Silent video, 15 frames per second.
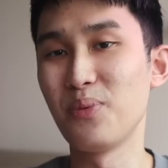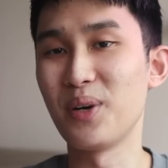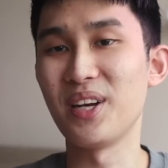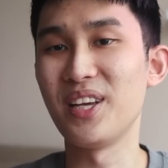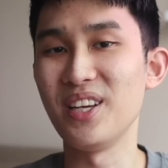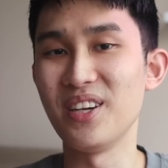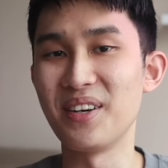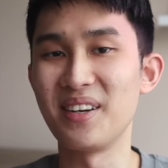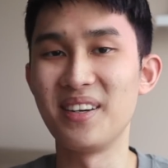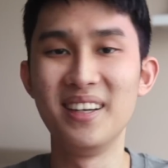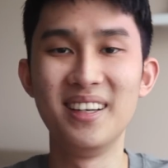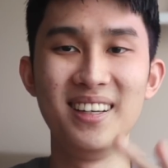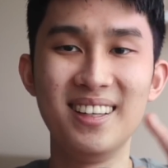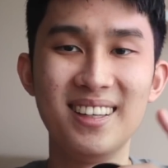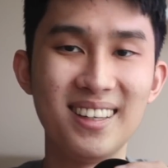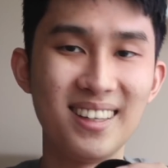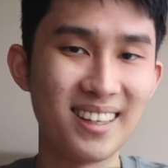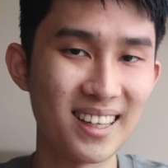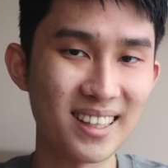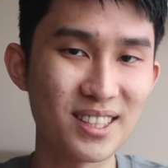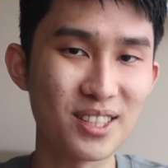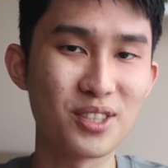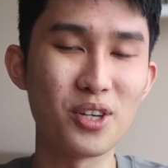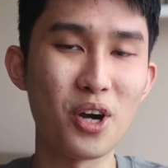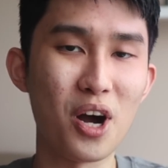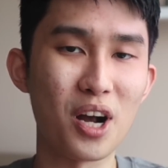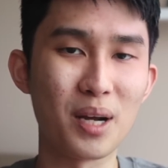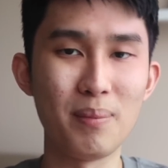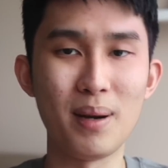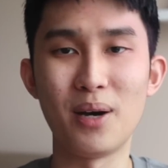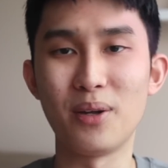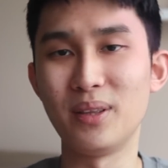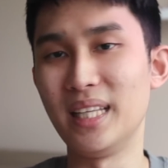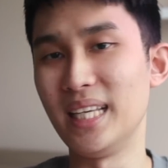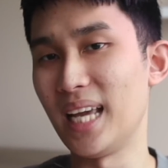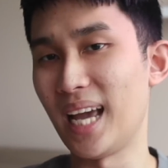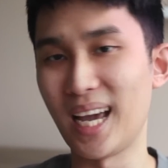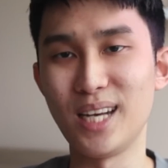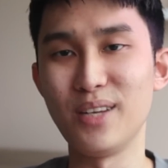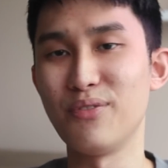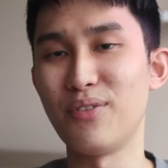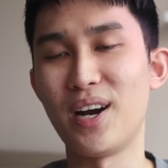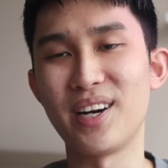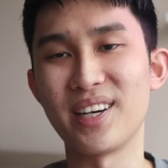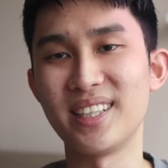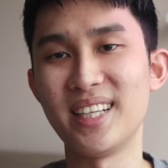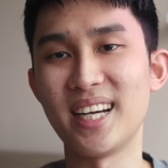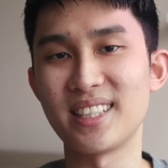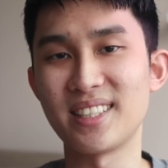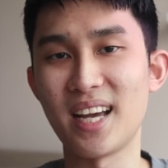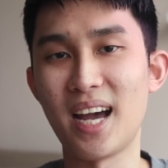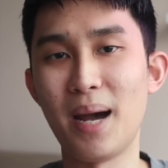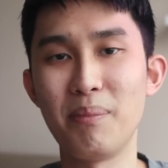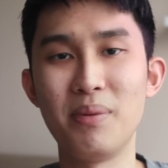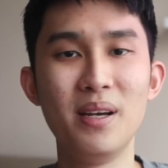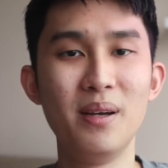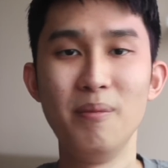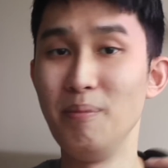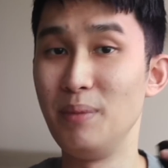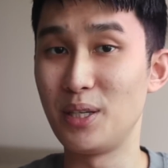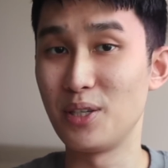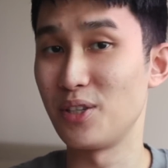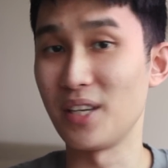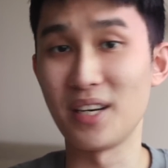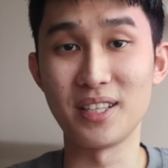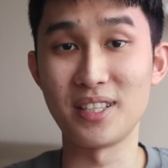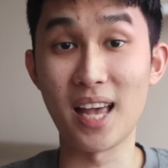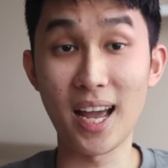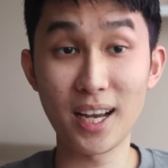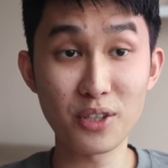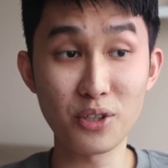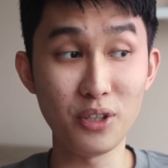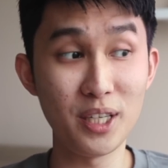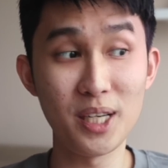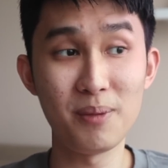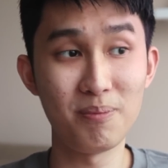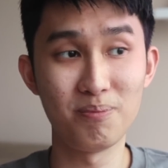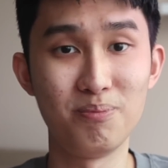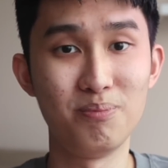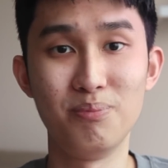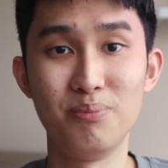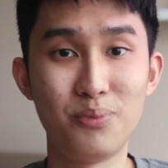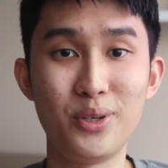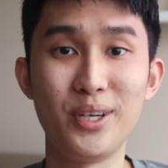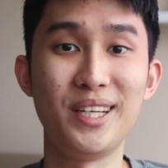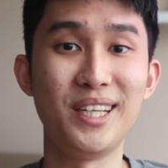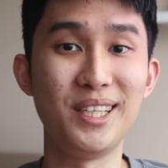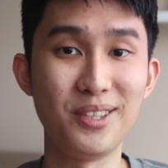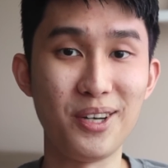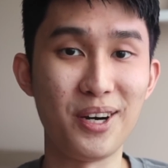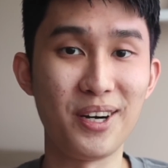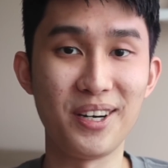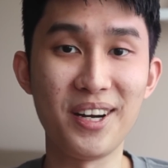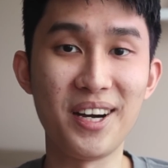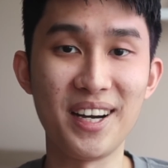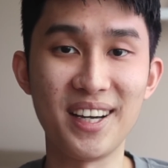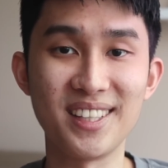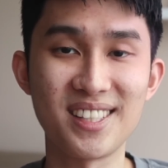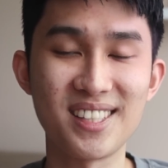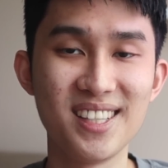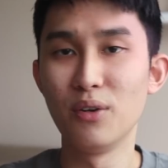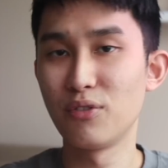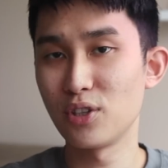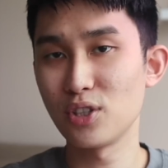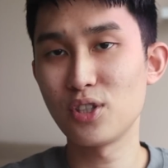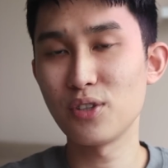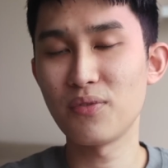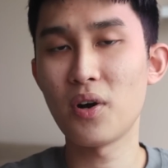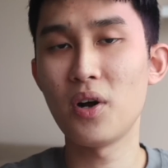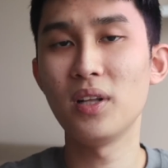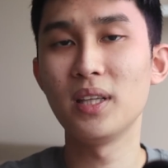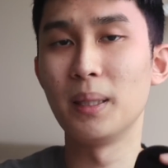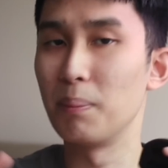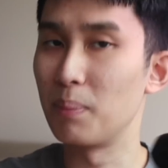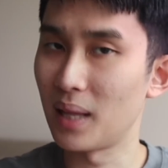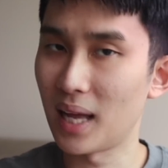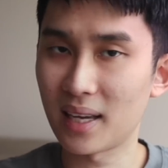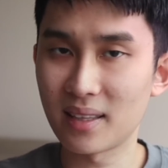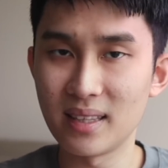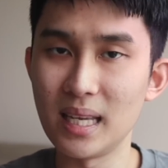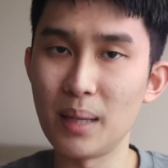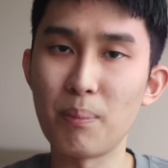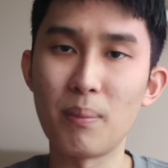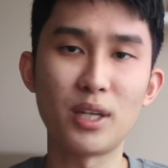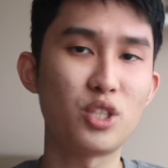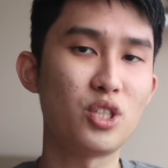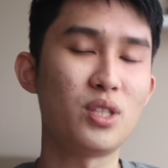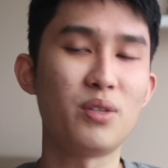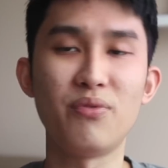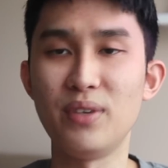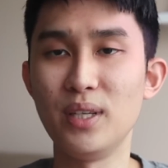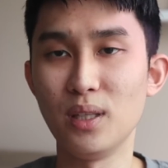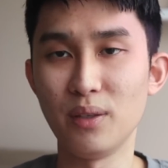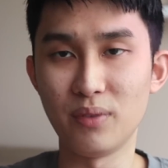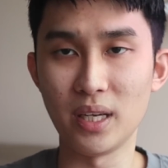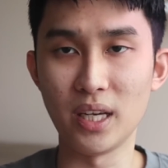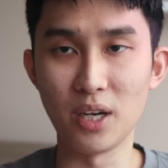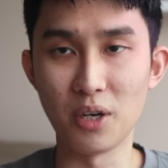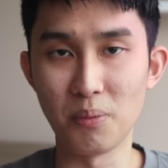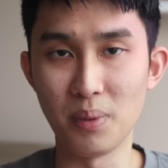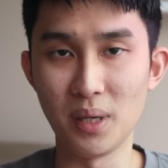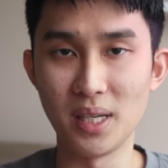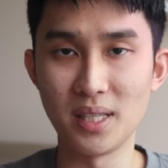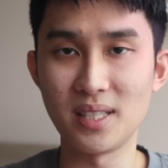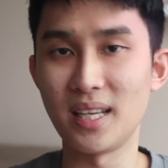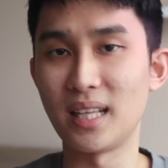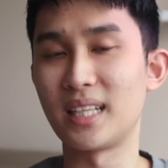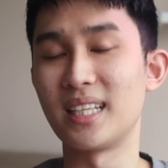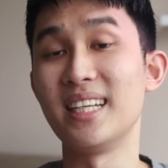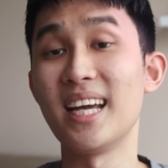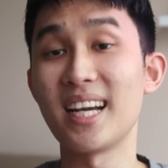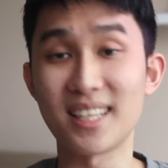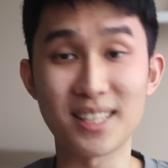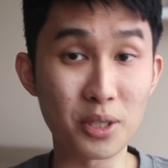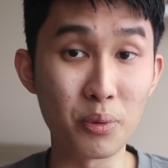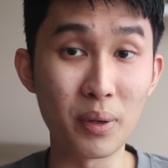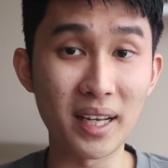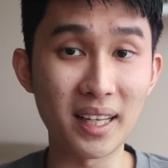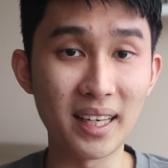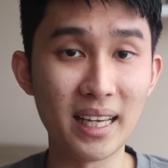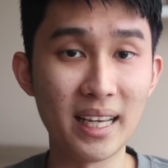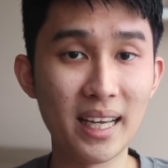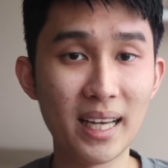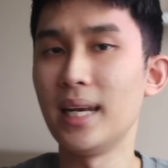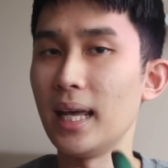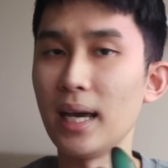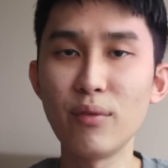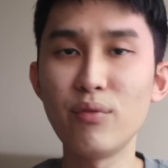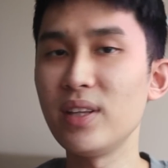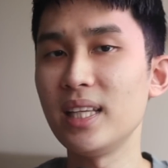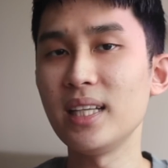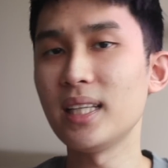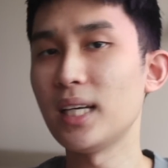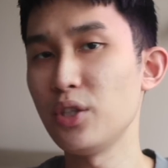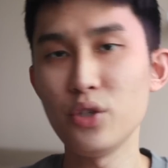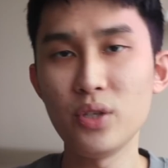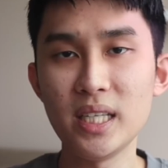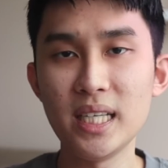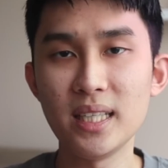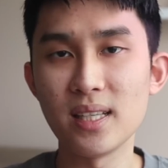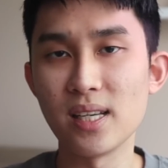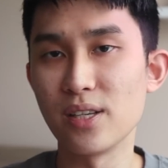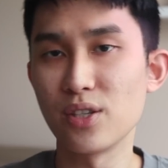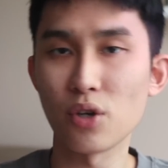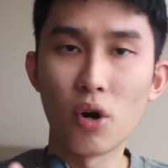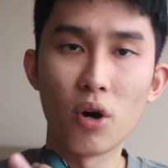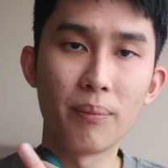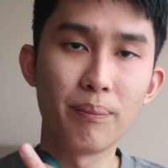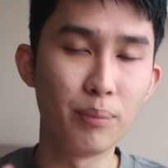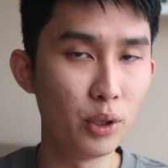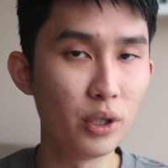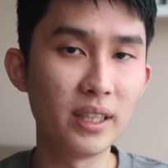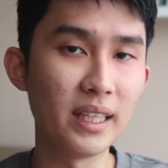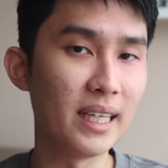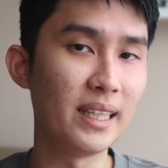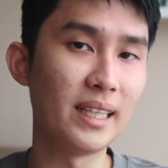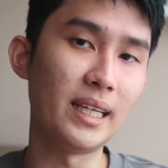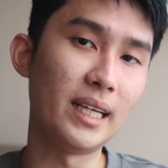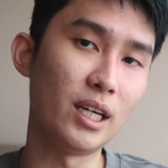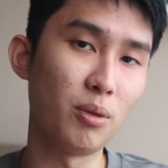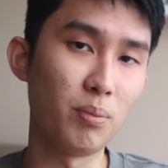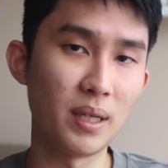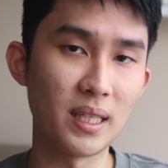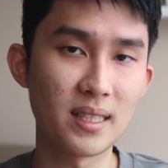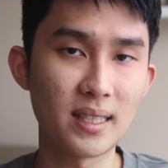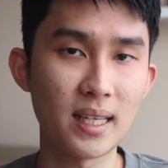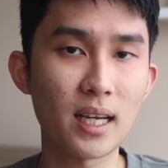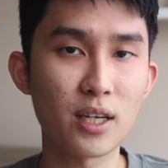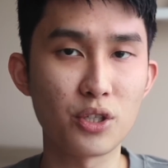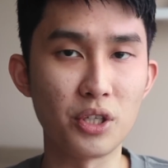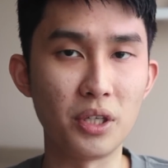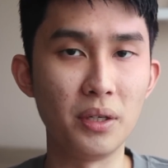we're here, let's talk about the Edifier Connect app because it is actually pretty darn nice. First of all, the black theme matches the feel of the earbuds, it connects quickly, and everything that you need is all put in the earbuds section.